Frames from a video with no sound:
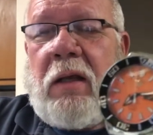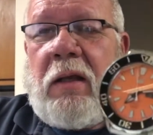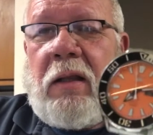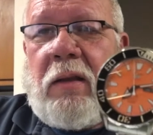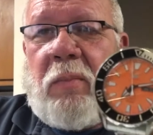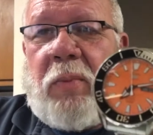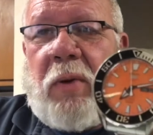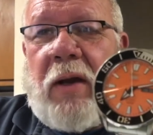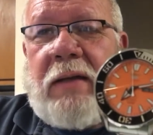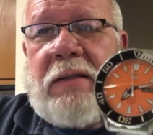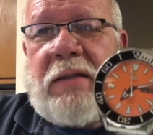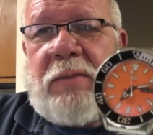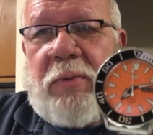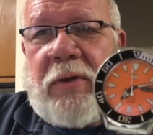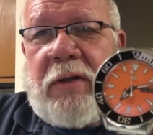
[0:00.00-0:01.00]
the price
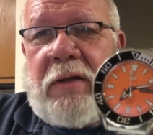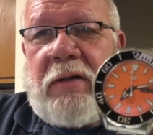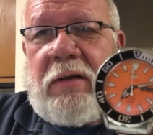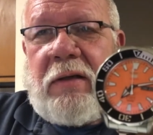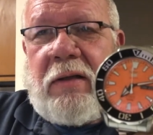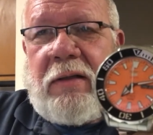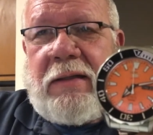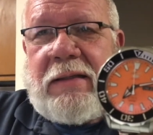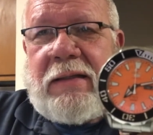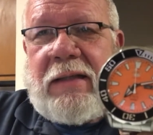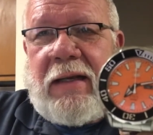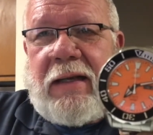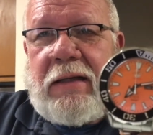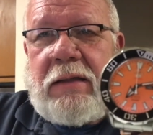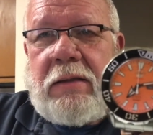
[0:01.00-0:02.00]
is pretty good on these
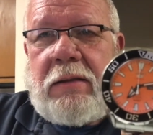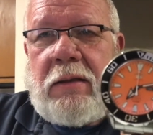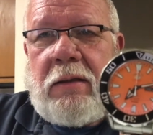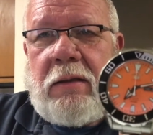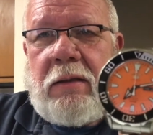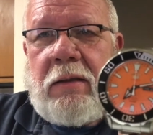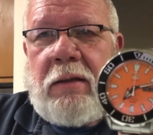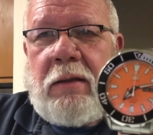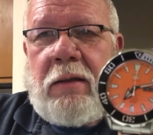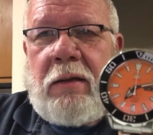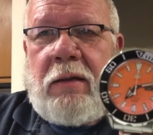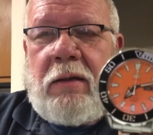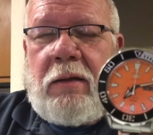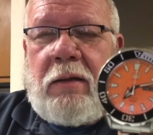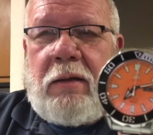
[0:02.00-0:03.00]
things.
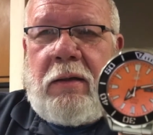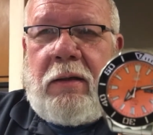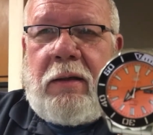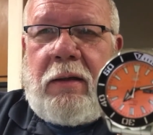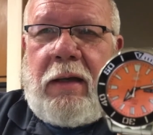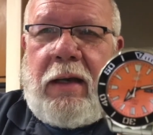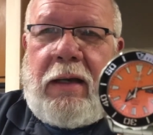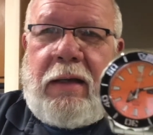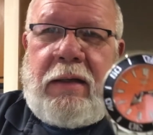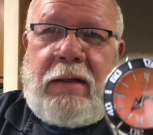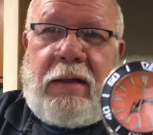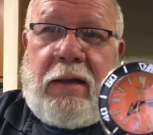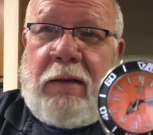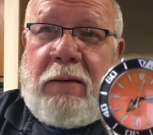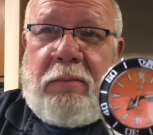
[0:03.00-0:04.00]
And,
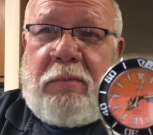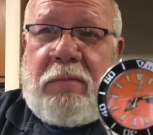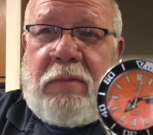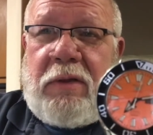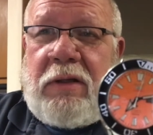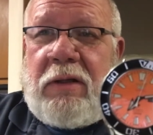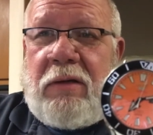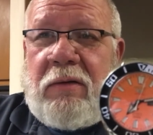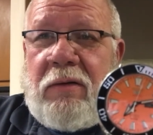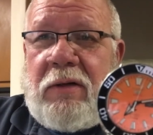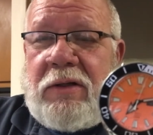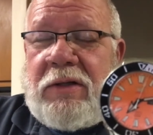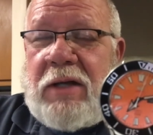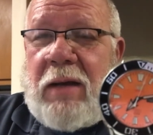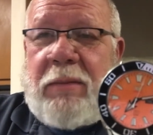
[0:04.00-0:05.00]
you know, go
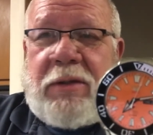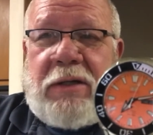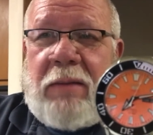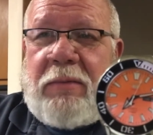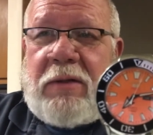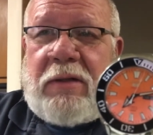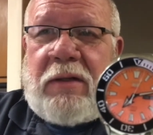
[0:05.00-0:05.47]
to Jama Shop. There's